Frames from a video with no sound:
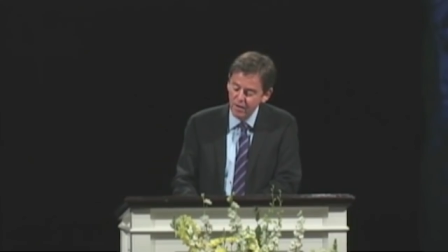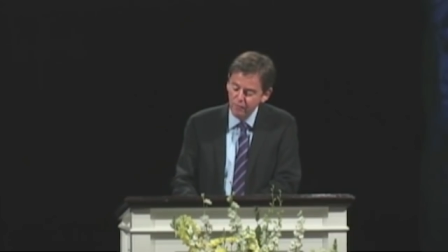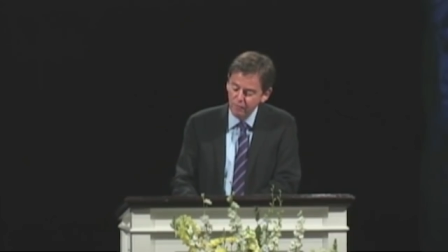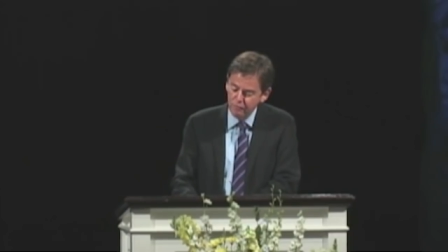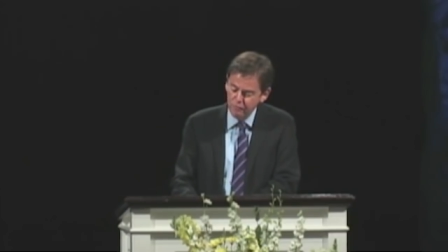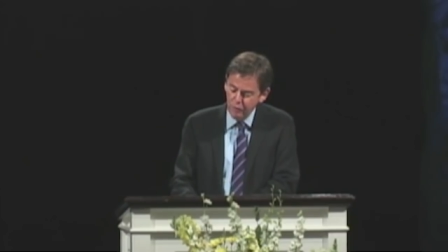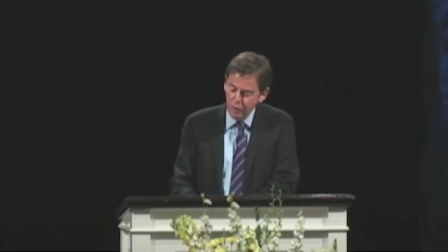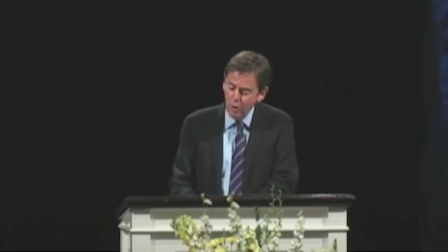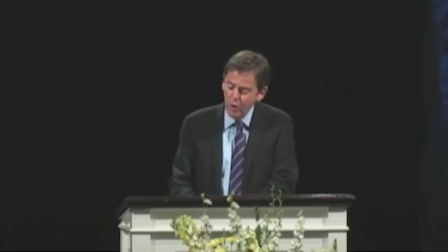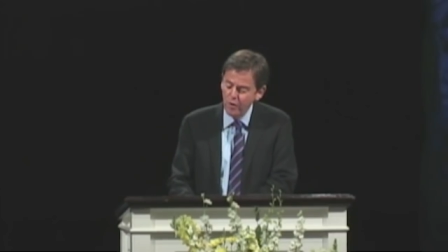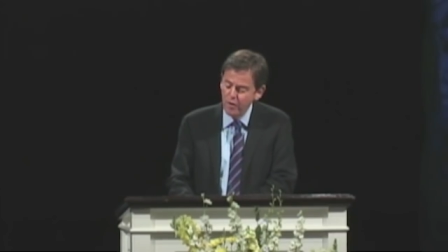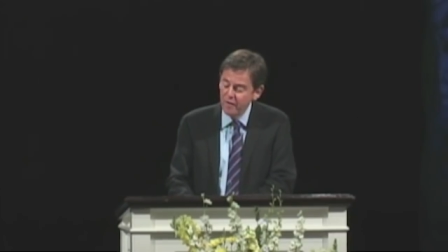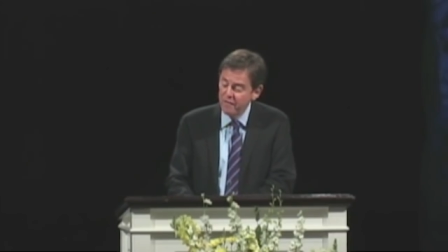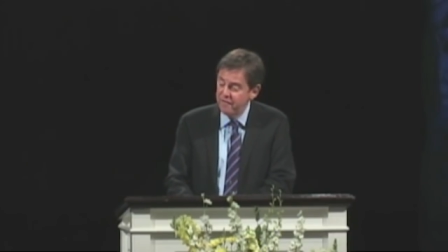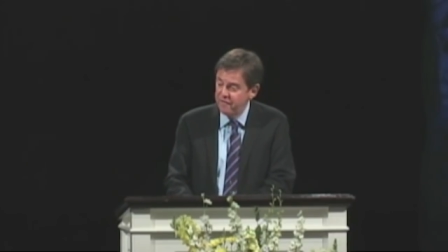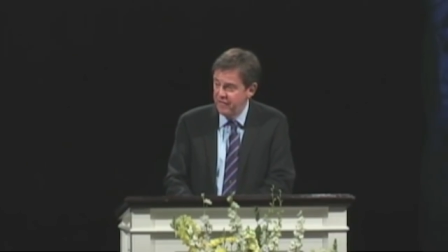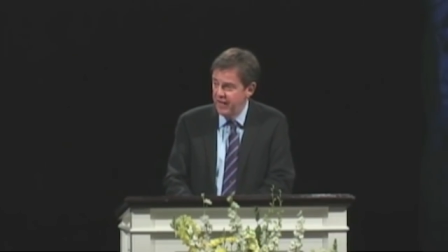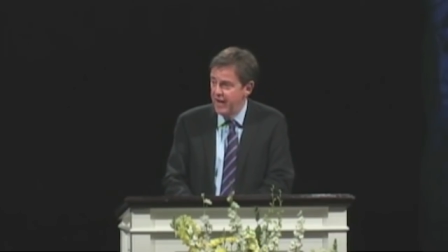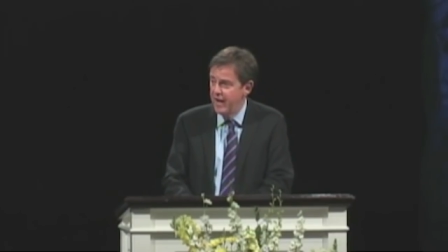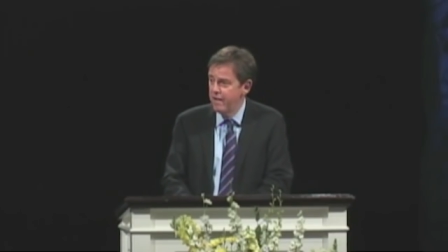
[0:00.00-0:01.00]
for the
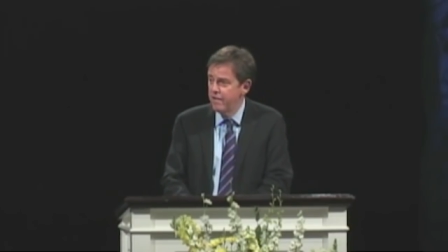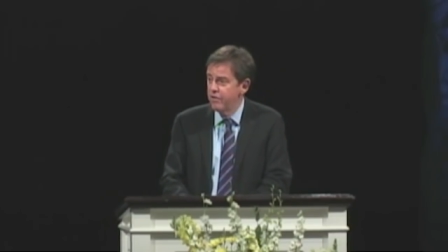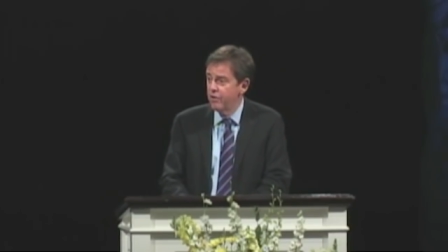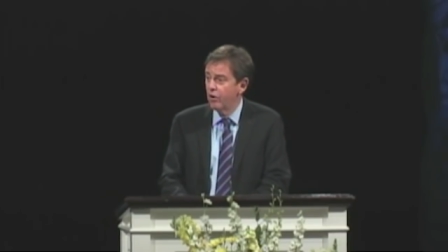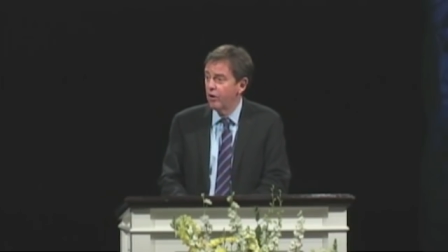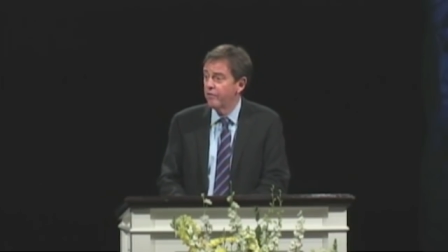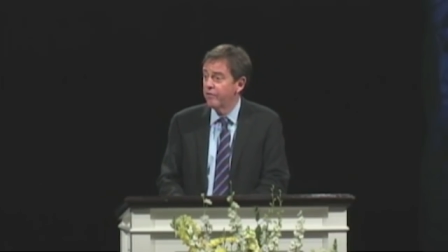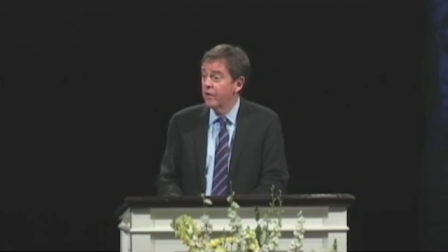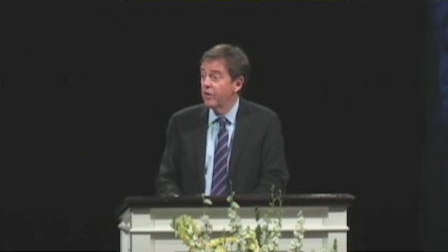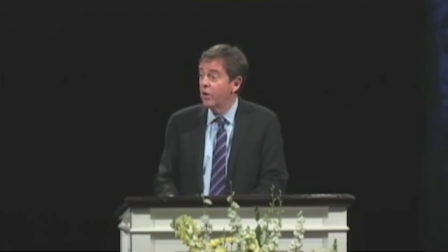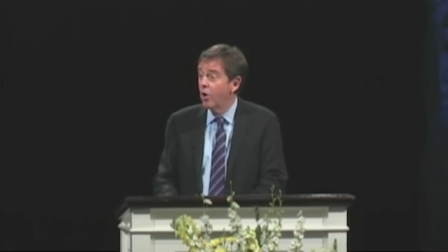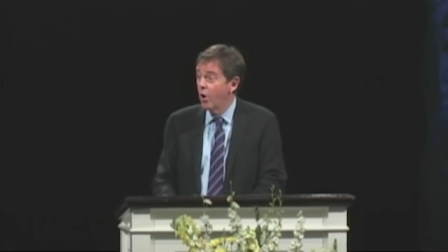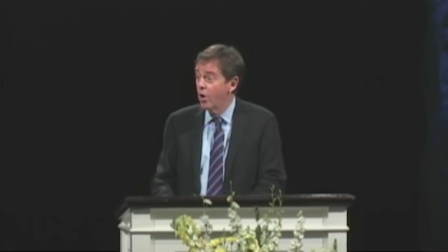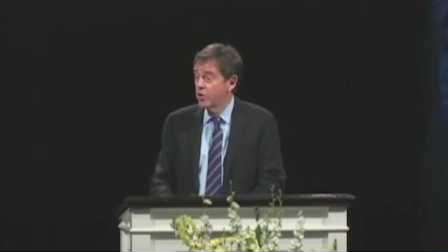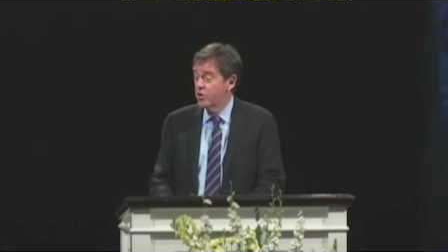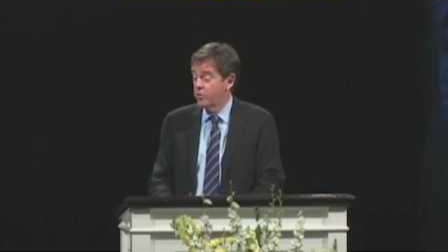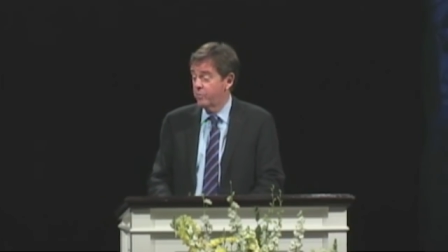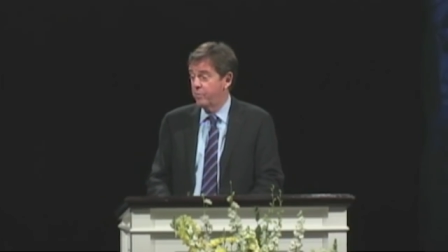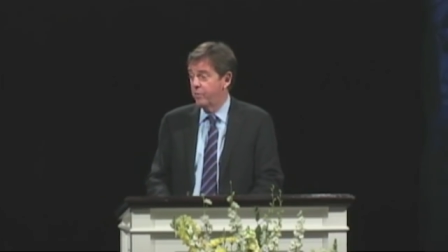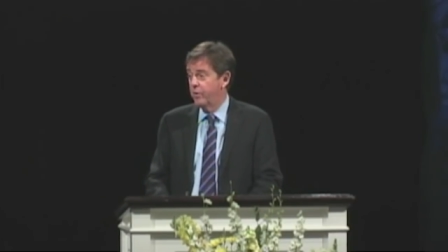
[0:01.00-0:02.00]
faith of the
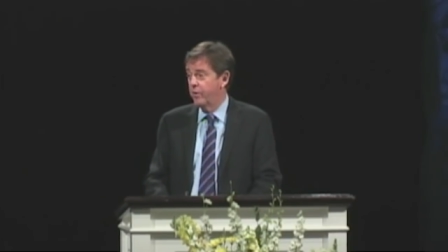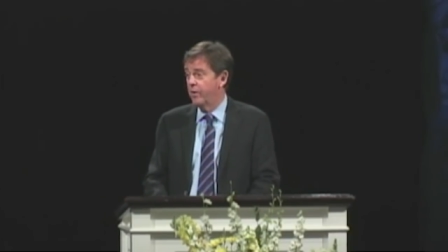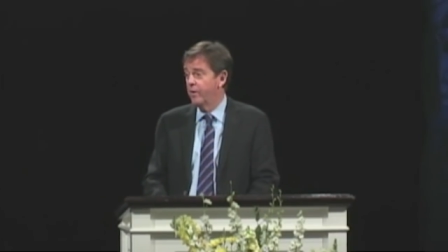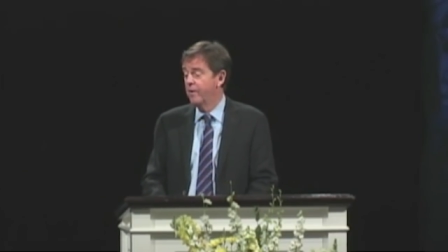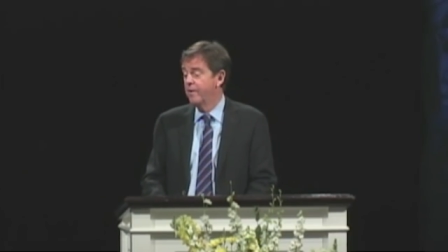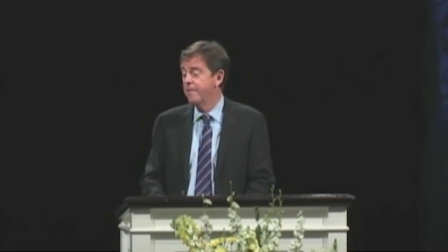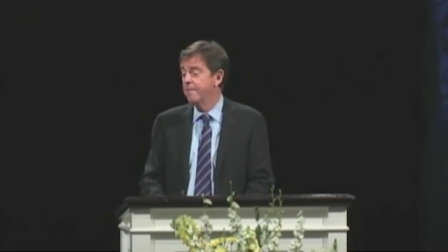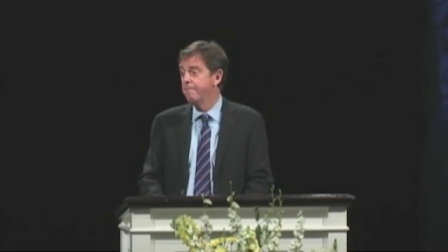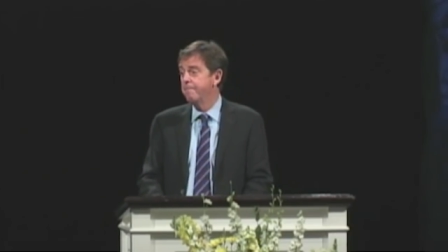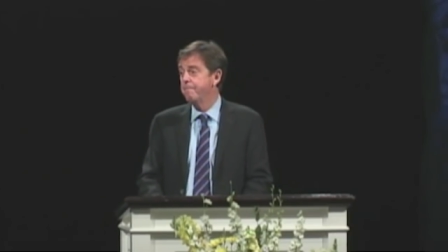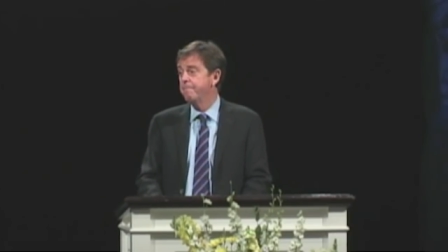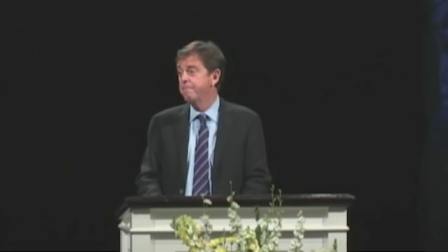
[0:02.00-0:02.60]
gospel.